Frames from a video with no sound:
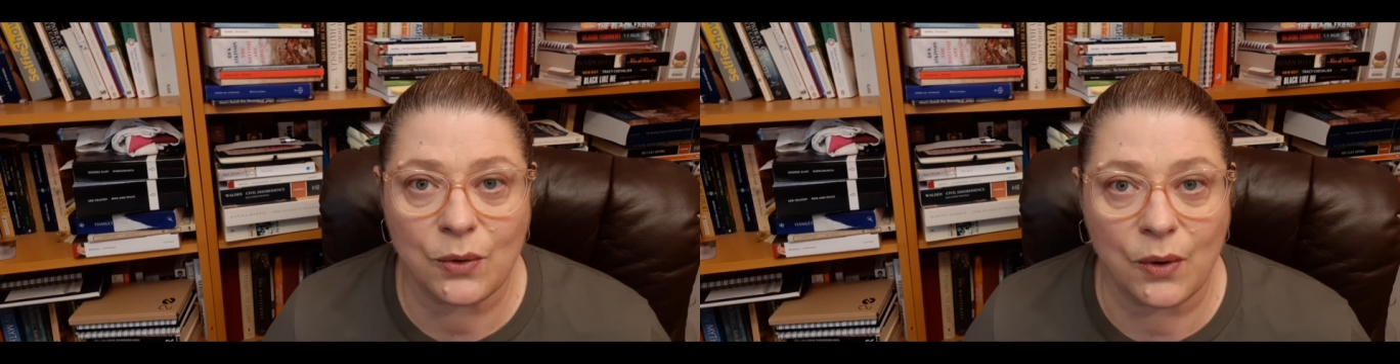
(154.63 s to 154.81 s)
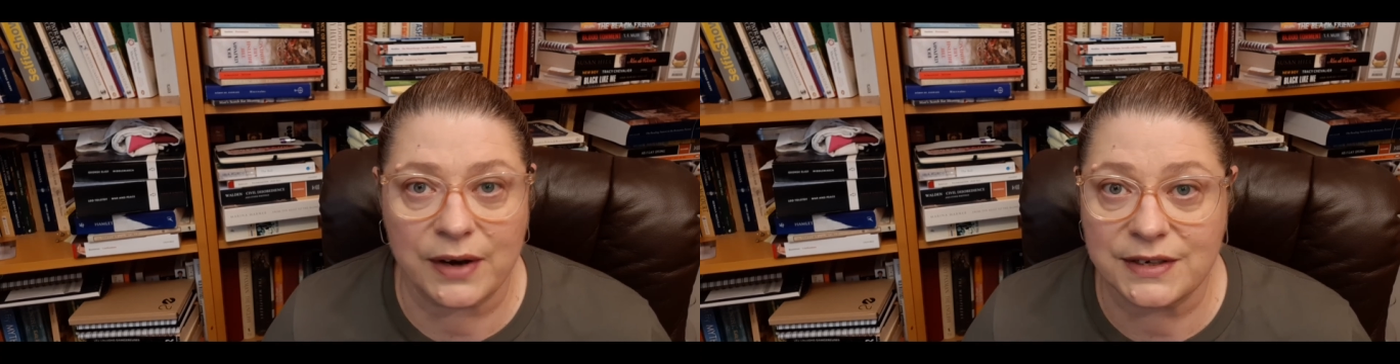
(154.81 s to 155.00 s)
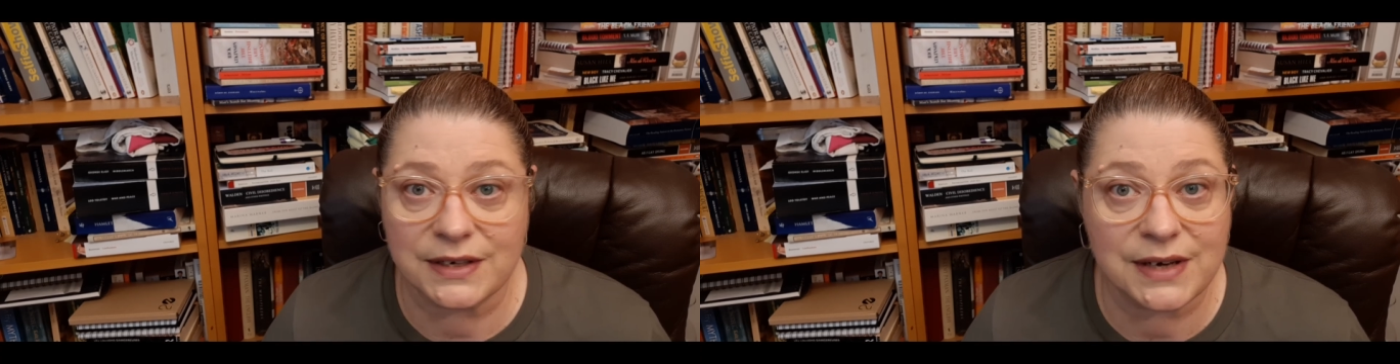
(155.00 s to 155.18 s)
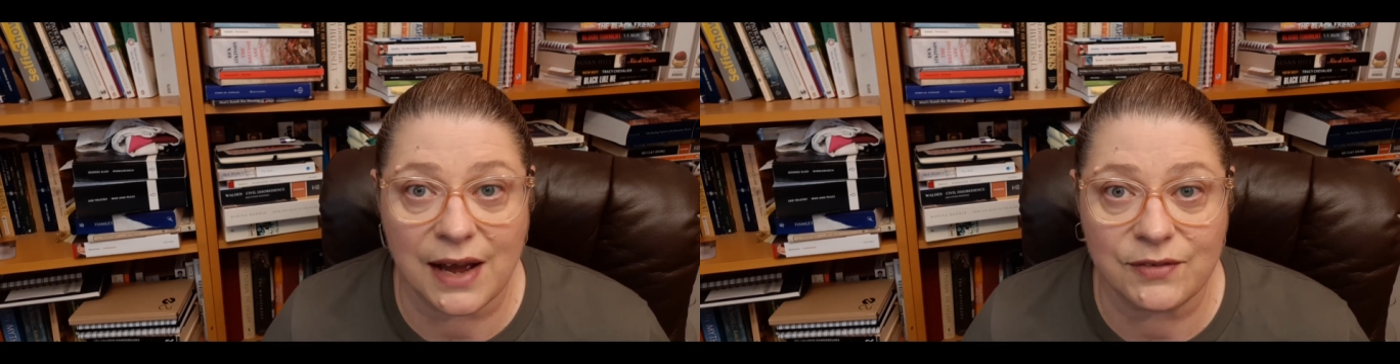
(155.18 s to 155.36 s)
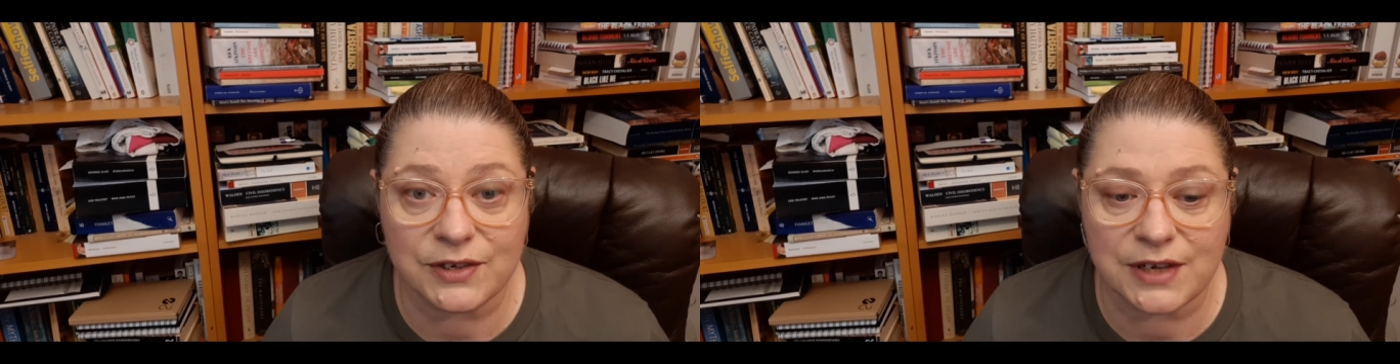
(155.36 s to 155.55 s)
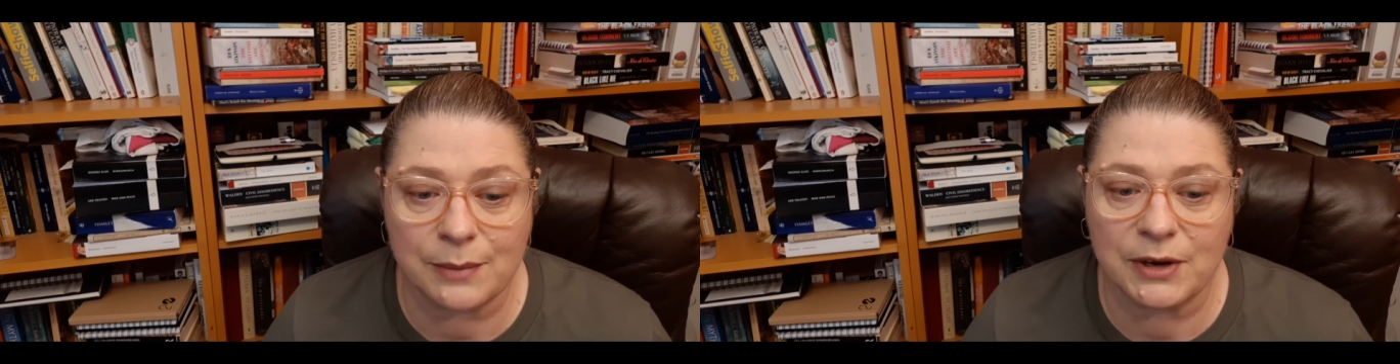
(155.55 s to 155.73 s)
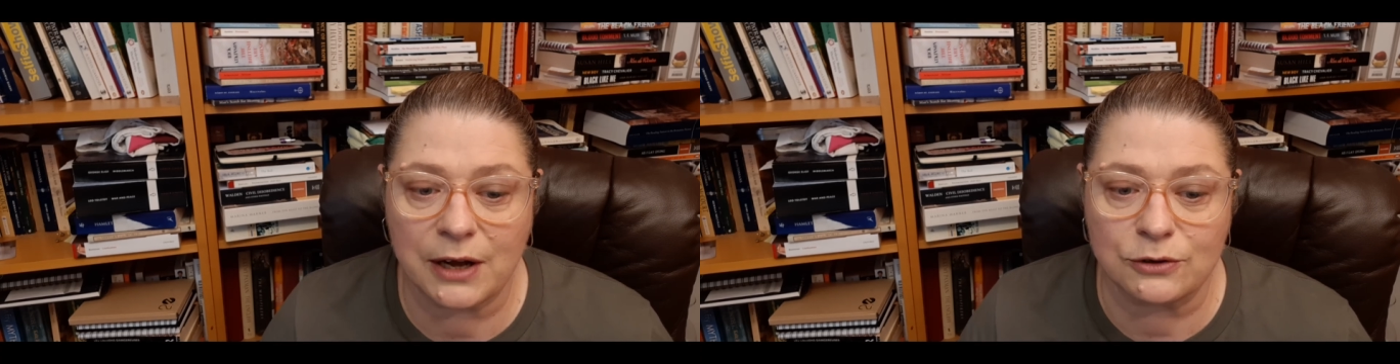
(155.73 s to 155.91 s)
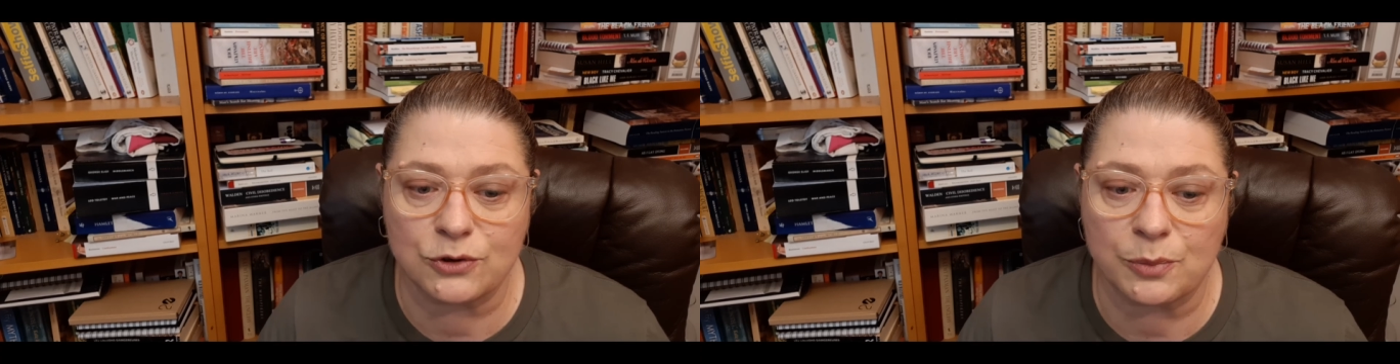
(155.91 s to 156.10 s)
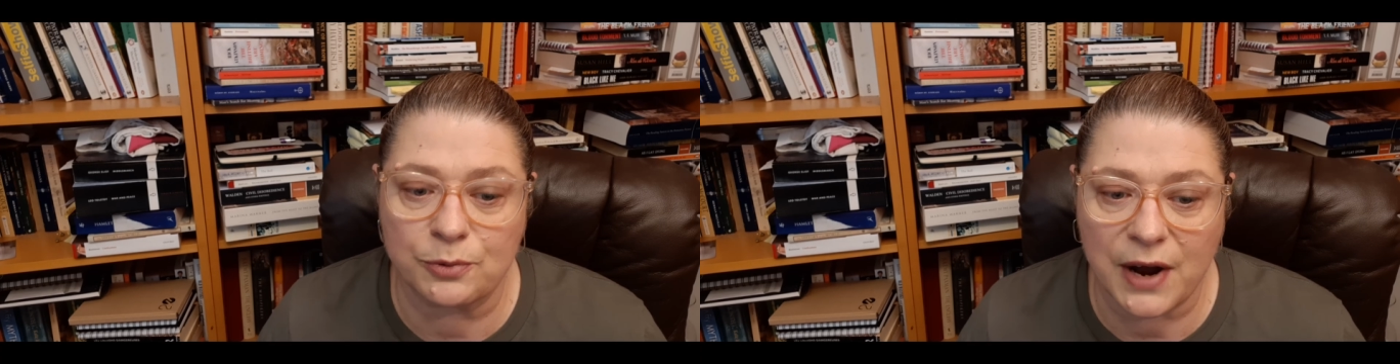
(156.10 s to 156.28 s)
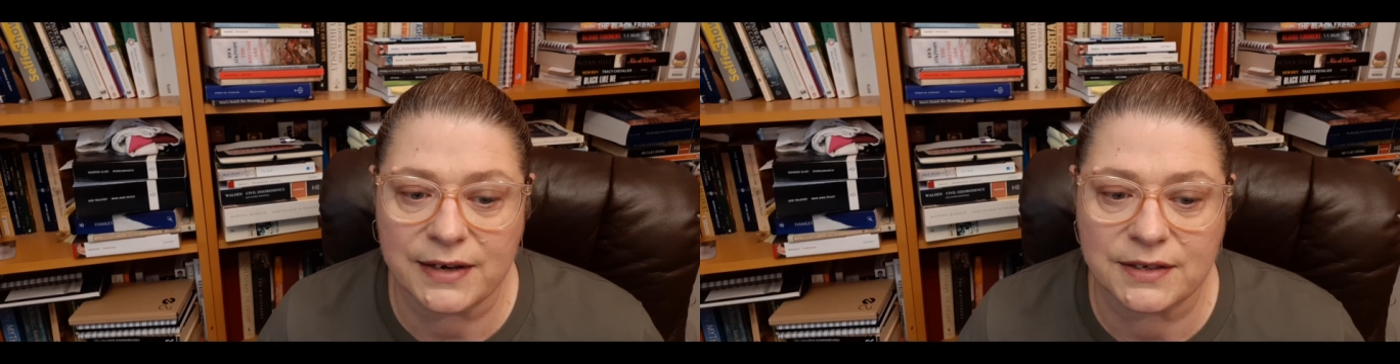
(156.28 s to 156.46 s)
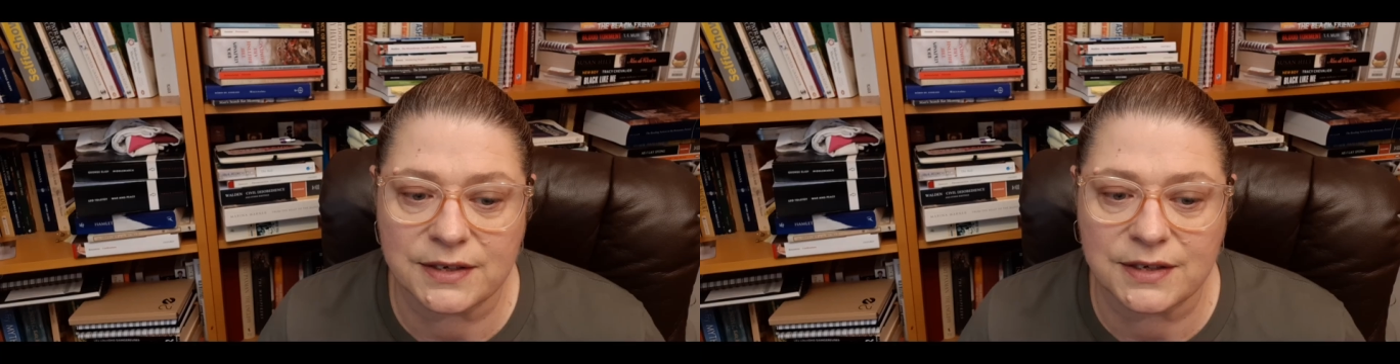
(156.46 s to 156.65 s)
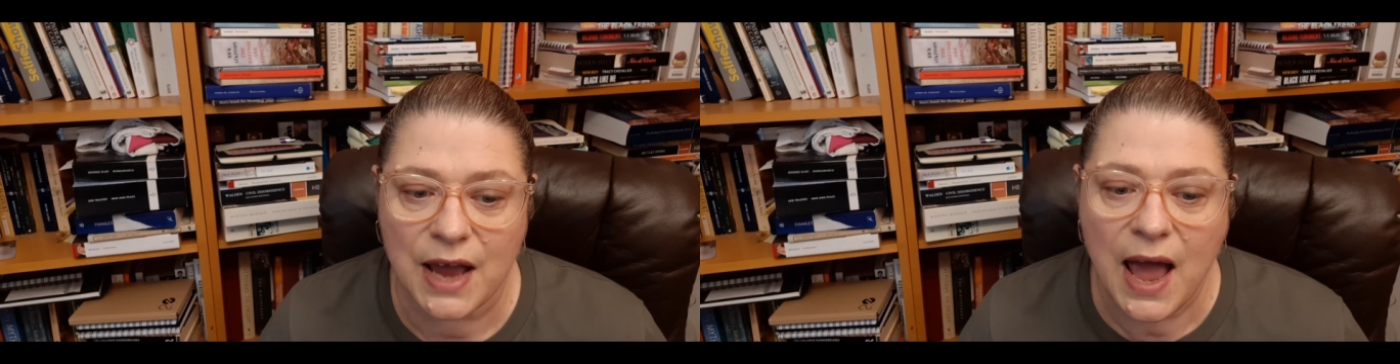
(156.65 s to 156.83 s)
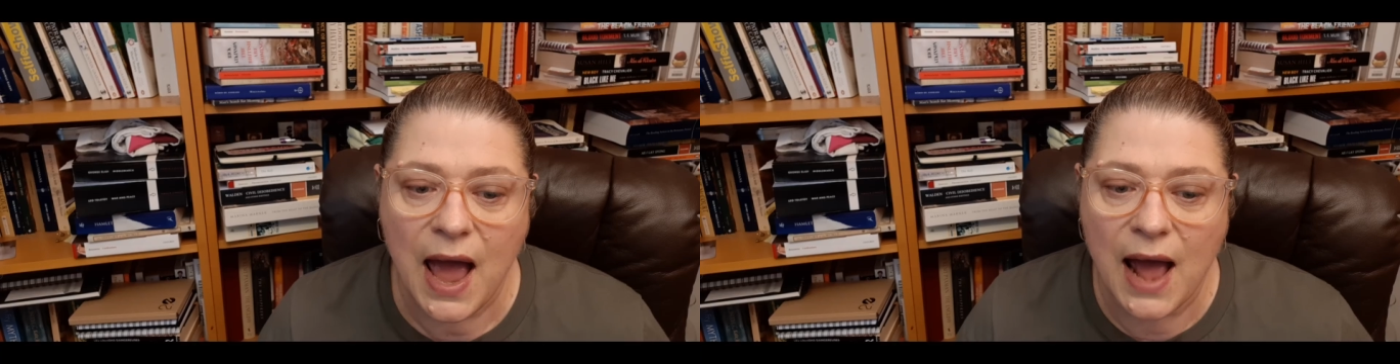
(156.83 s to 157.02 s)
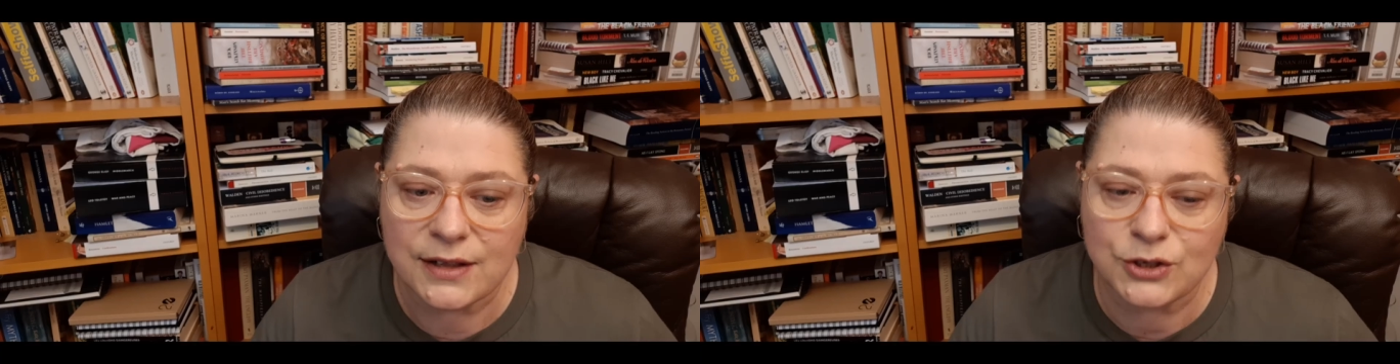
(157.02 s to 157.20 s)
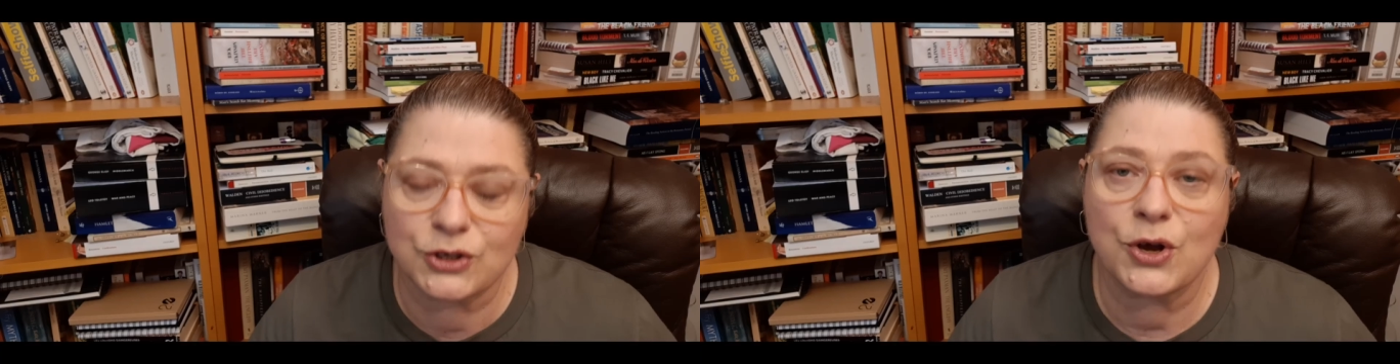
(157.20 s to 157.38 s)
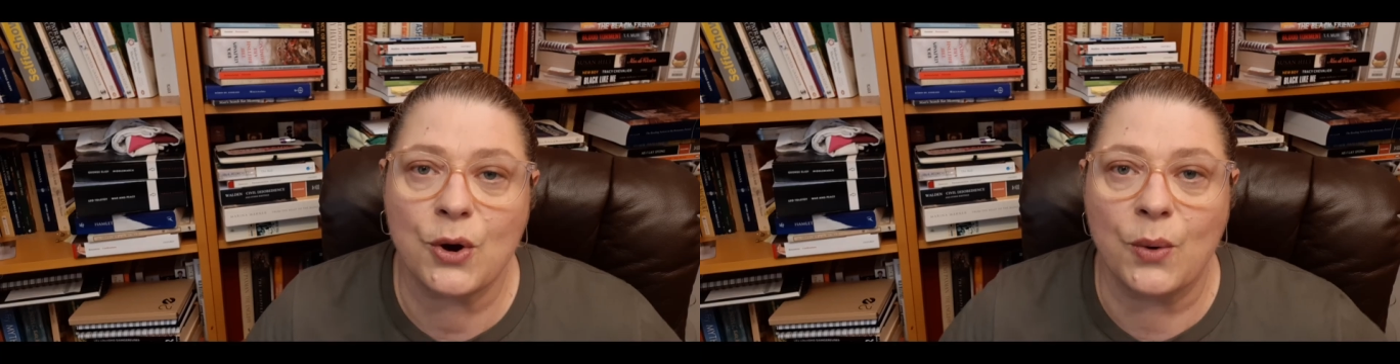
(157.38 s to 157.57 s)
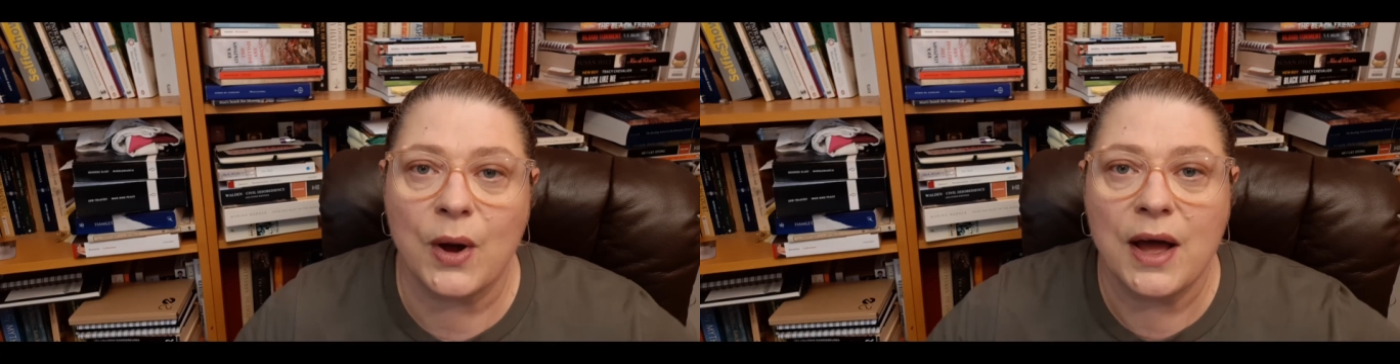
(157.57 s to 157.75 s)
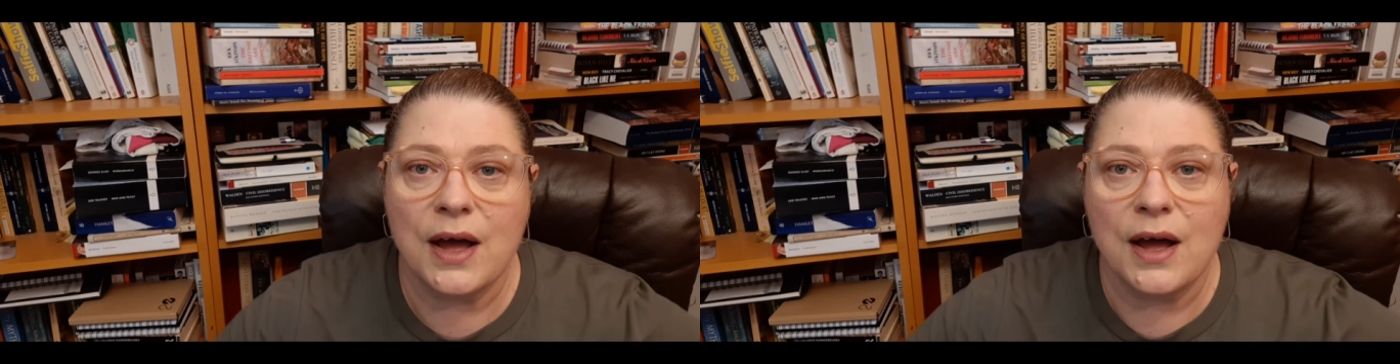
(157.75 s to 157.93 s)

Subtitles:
and didn't have the same cultural practices. And so